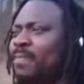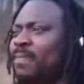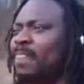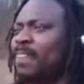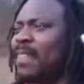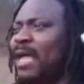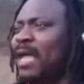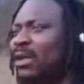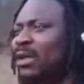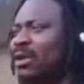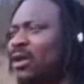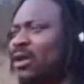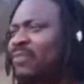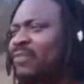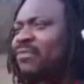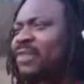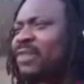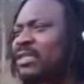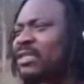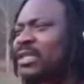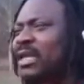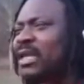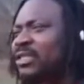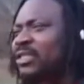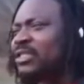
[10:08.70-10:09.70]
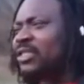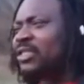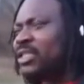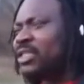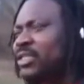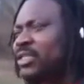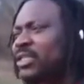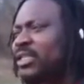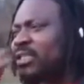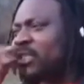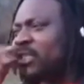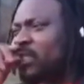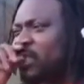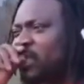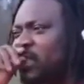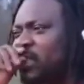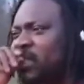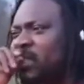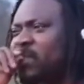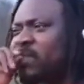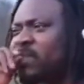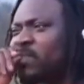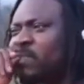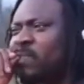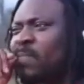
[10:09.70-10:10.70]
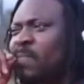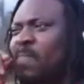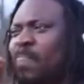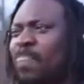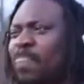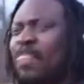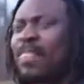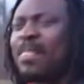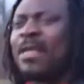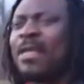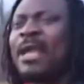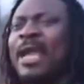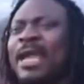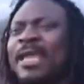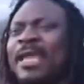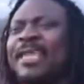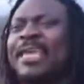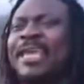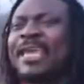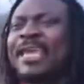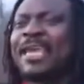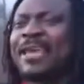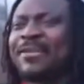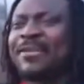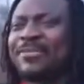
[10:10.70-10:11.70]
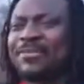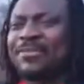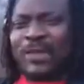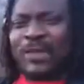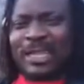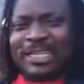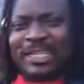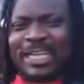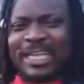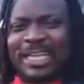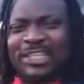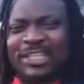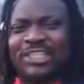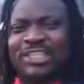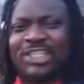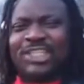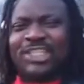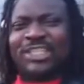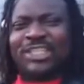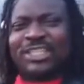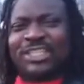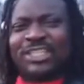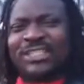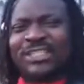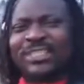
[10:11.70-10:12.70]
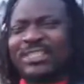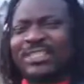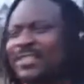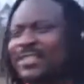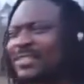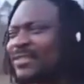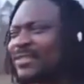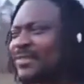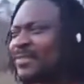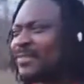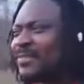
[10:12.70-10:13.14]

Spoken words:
I love Ada Jesus. I care for Ada Jesus.